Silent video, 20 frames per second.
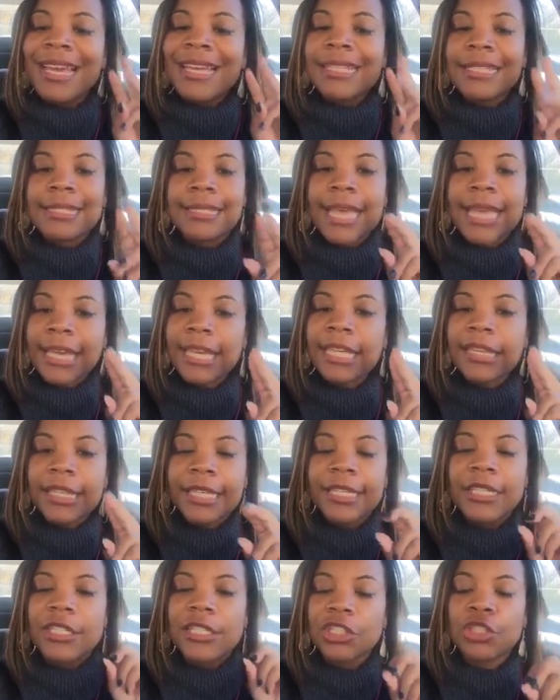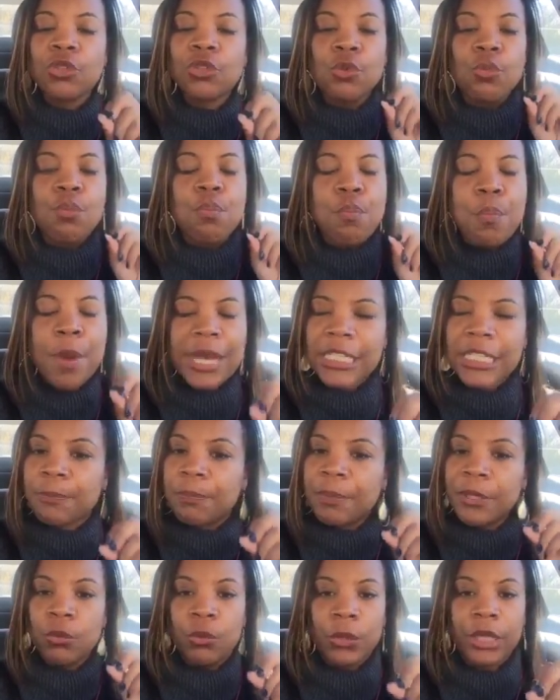The second thing is that you
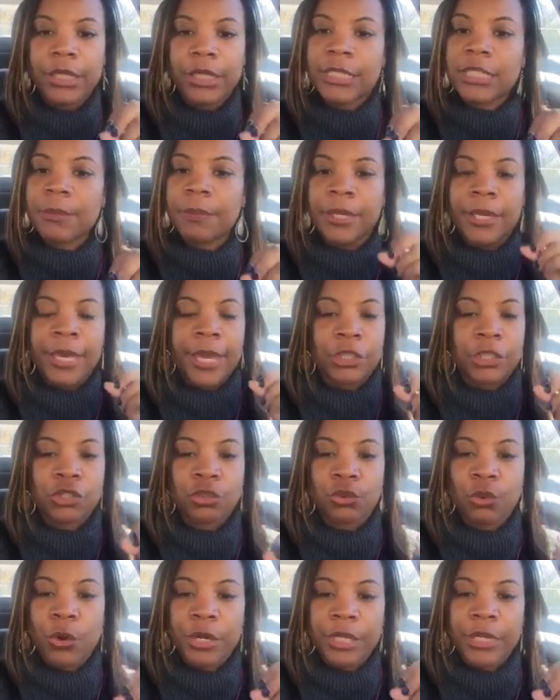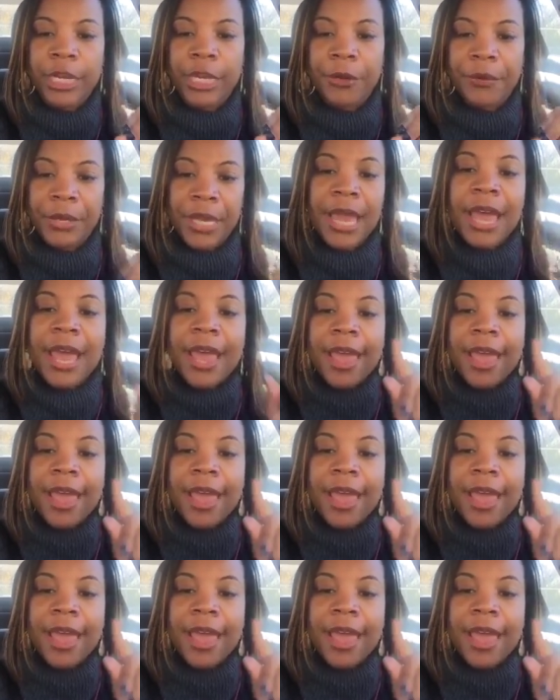must be willing to be extraordinary.